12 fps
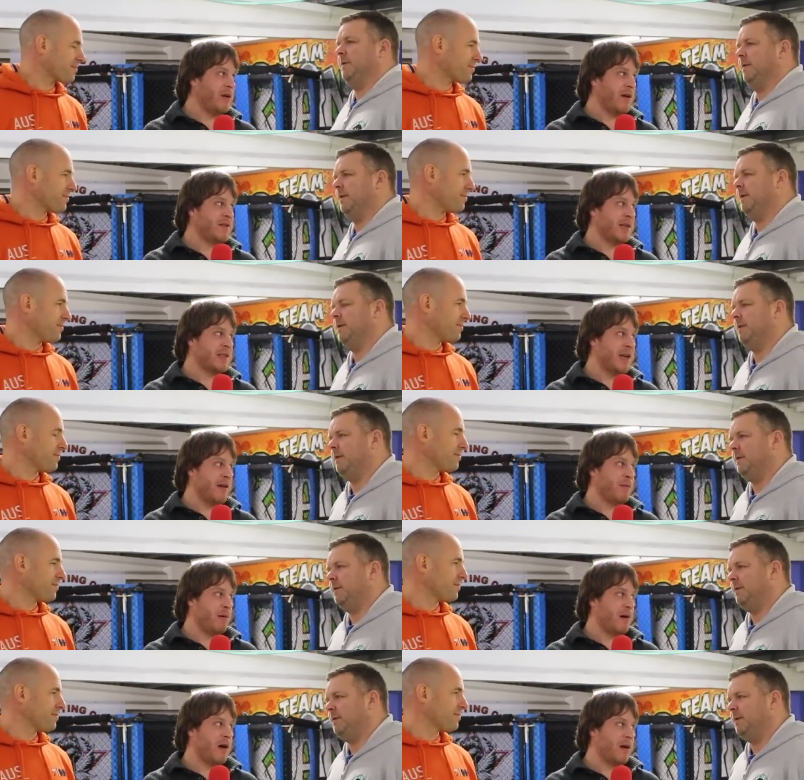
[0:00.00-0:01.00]
Speaker 1: UFC has
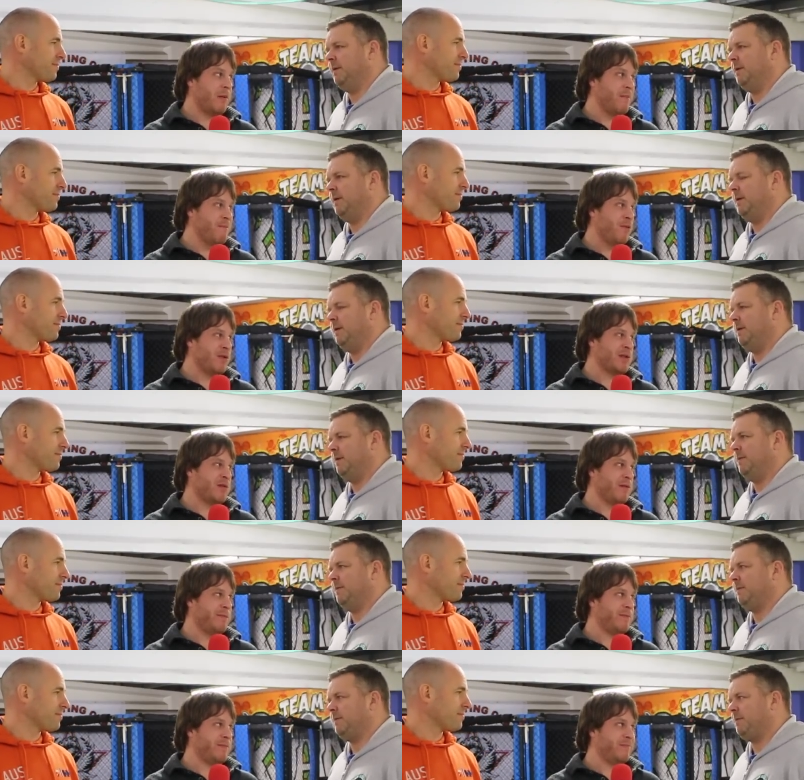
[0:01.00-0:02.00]
ever put on. It, it must sort
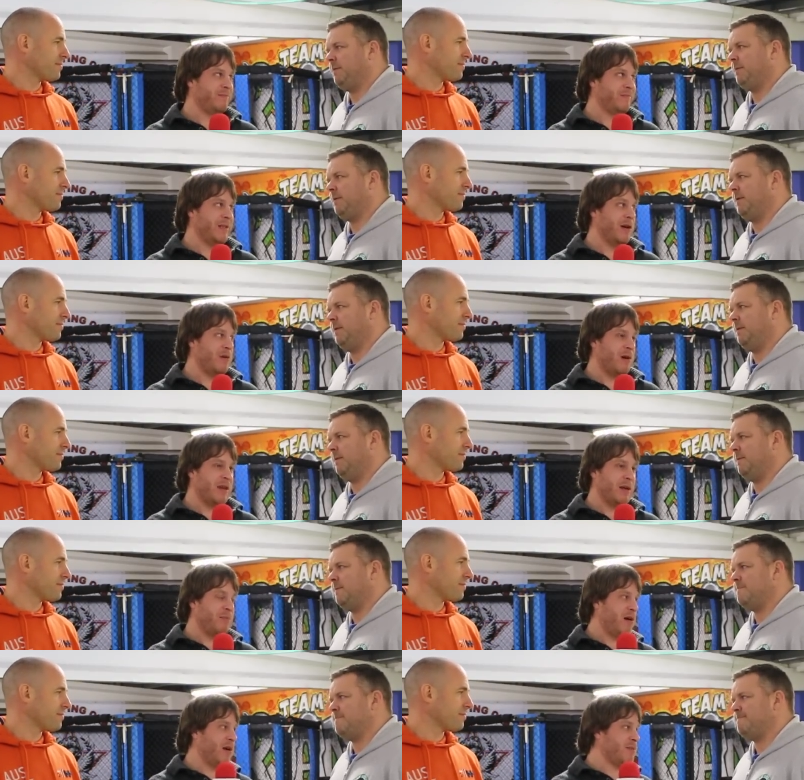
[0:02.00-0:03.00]
of you know I
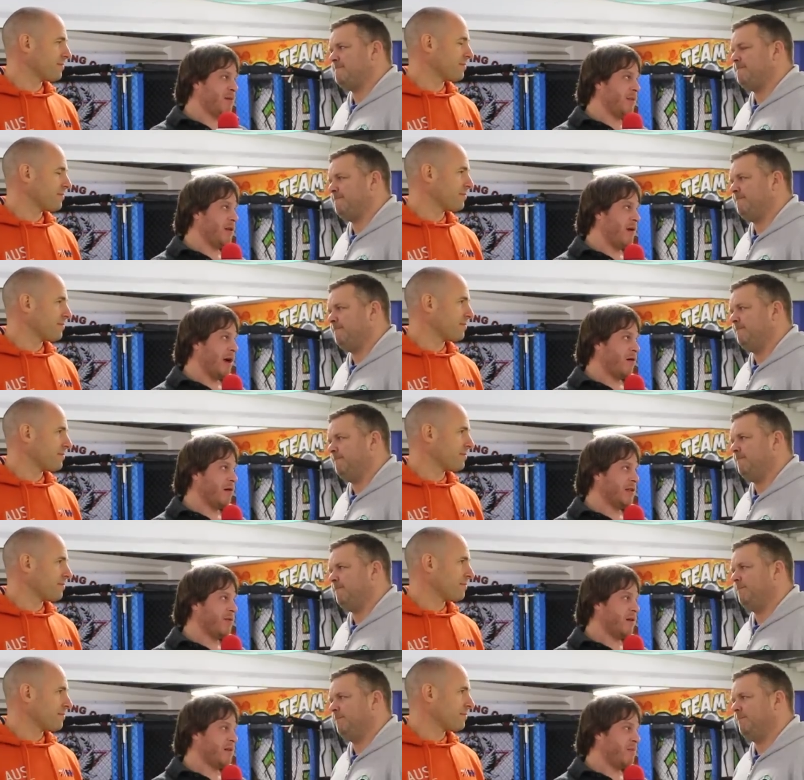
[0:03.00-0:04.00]
think Paul's probably the record
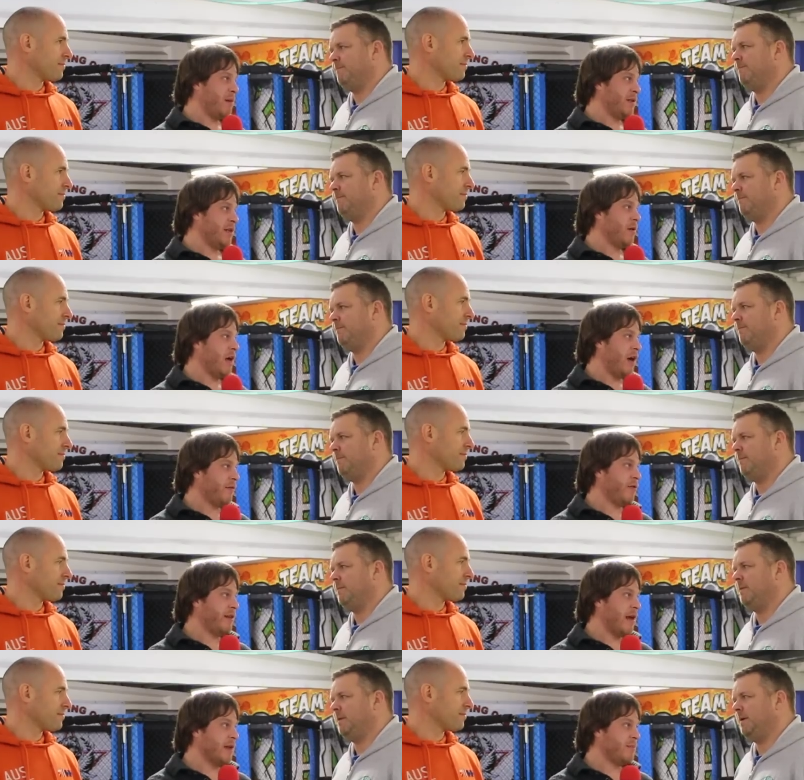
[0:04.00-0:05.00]
he's fought is probably two and a half,
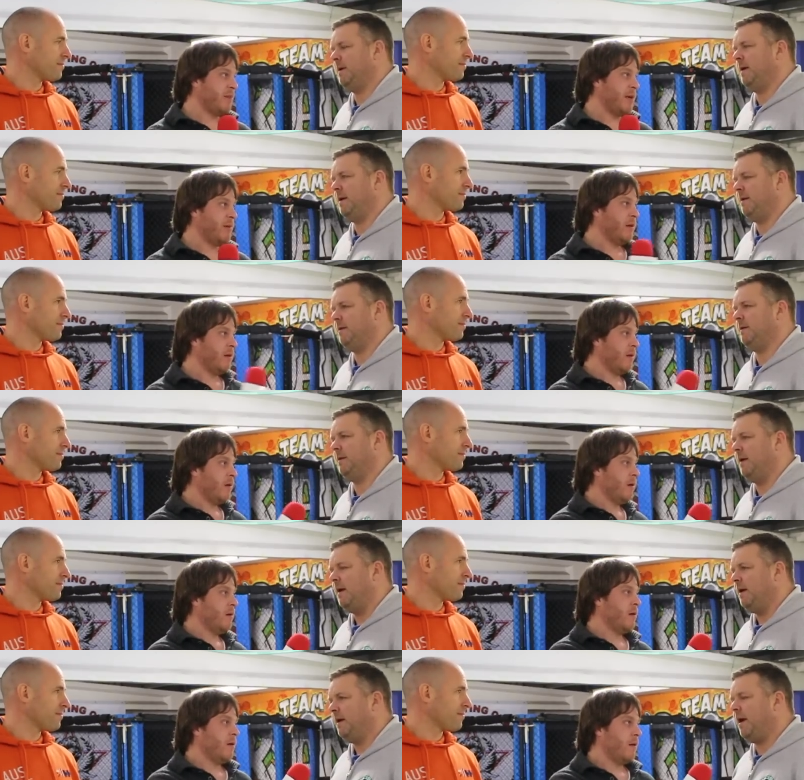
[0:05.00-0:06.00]
three thousand people. Yeah.
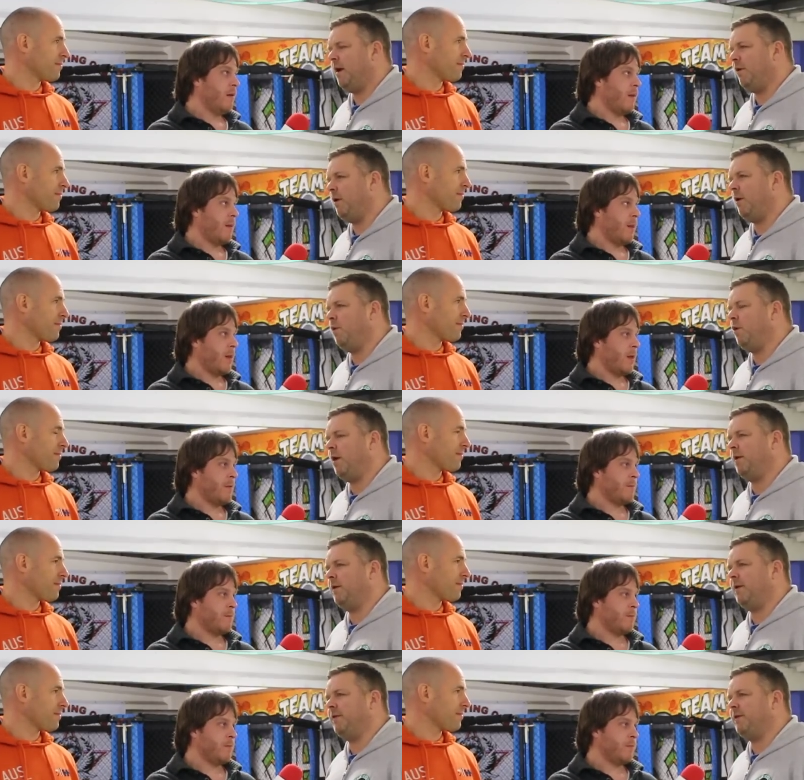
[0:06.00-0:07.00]
Speaker 2: Yeah, I, I,
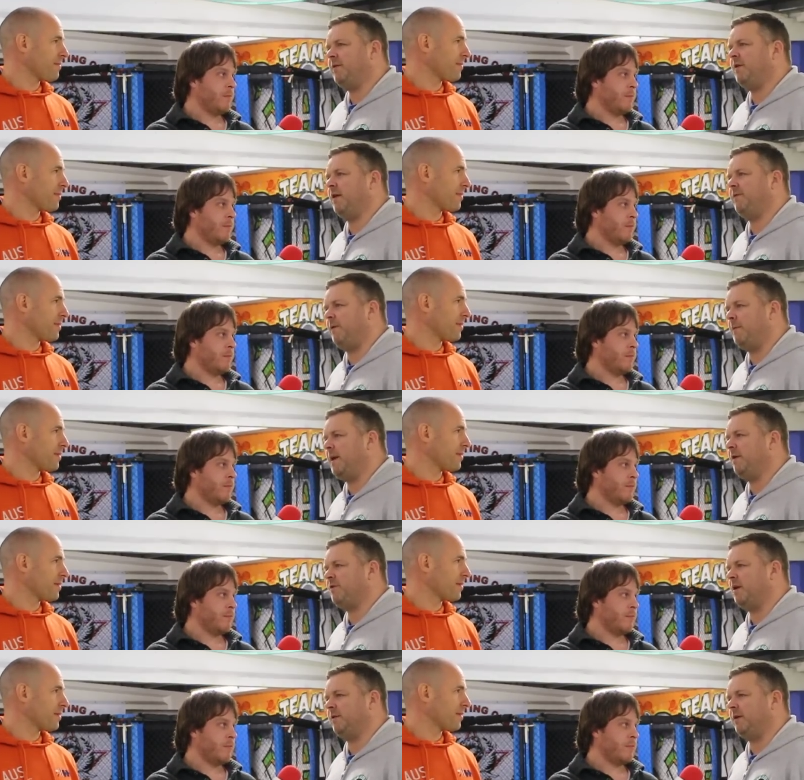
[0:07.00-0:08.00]
it's, it's, it, for me,
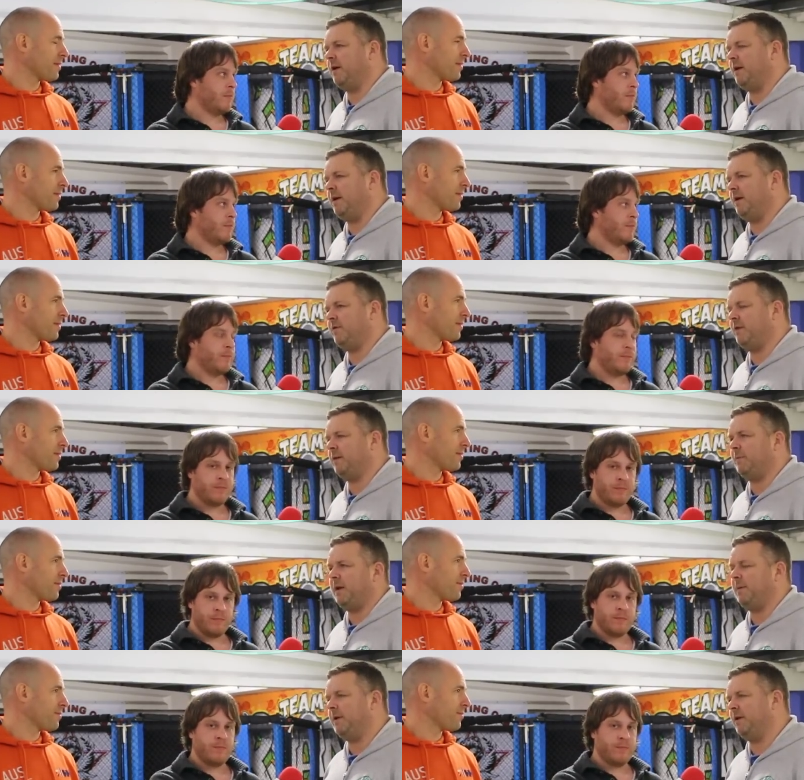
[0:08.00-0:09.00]
it's not the it's not the
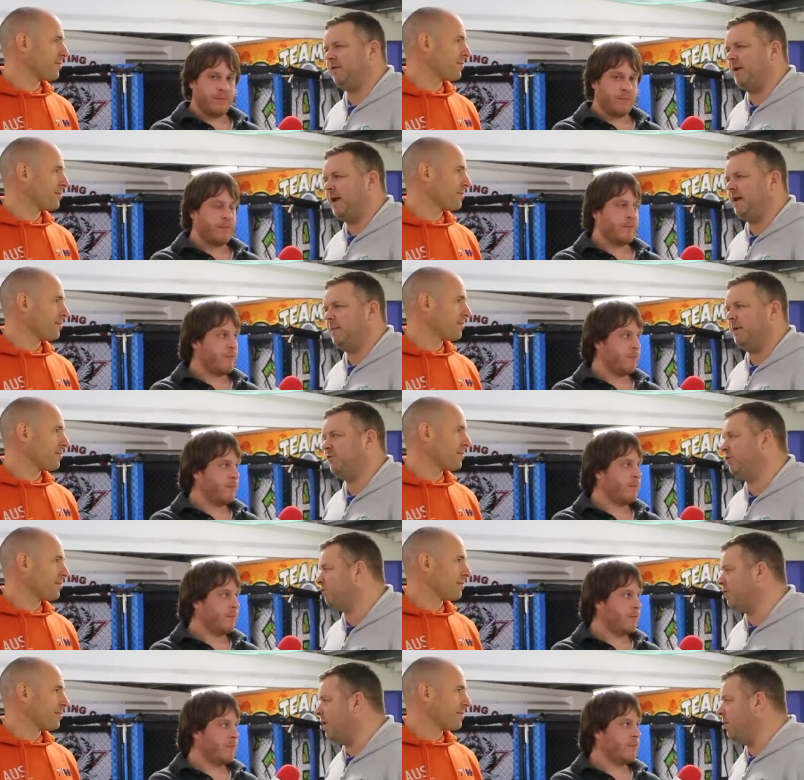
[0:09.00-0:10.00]
people in the stadium. It's
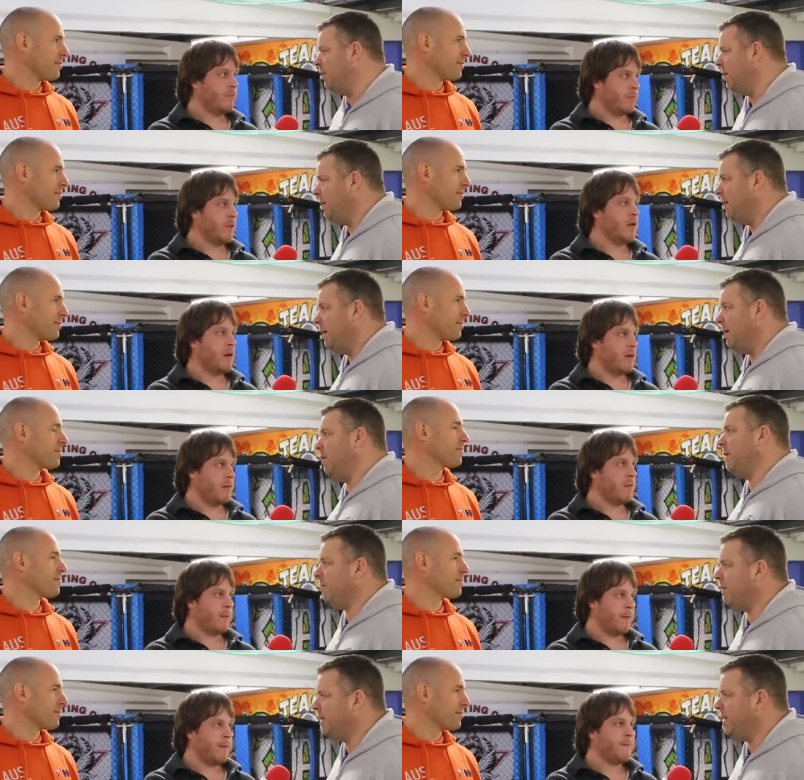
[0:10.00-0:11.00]
the show. Yeah. Oh,
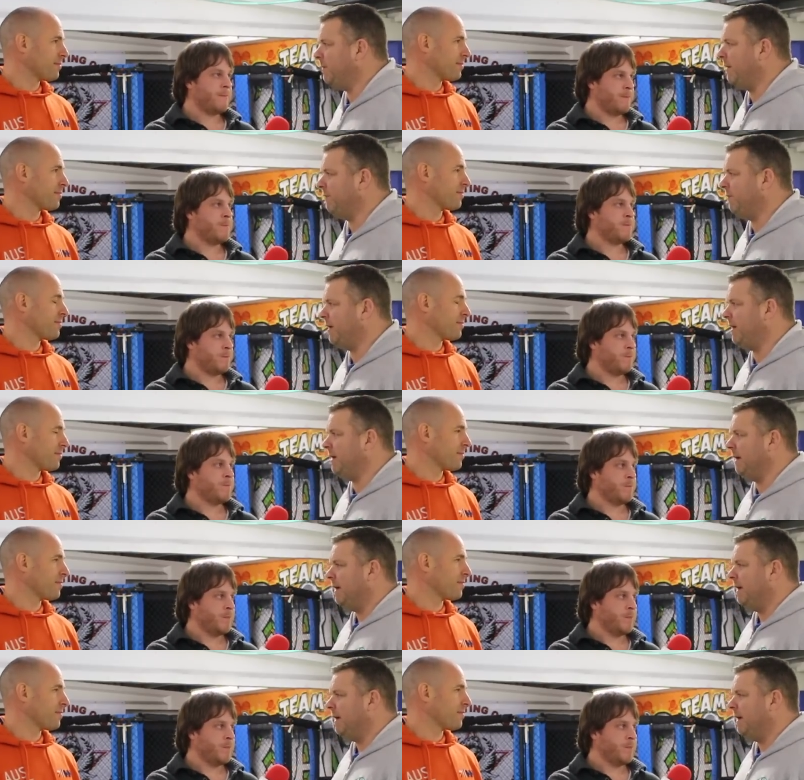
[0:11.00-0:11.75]
you're on the UFC